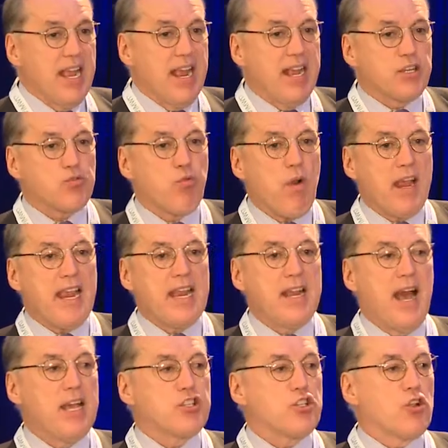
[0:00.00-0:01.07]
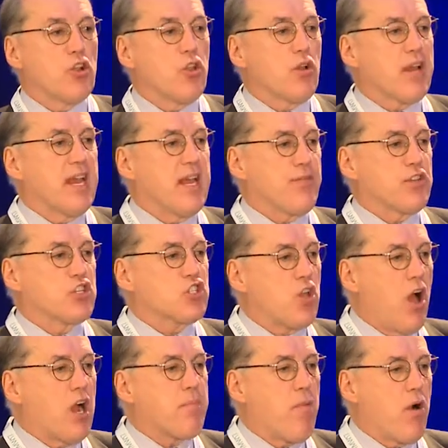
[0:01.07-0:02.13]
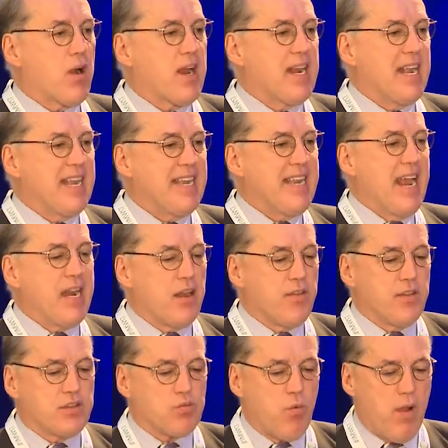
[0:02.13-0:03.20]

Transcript: It's recognizing they're looking at the stock market and data this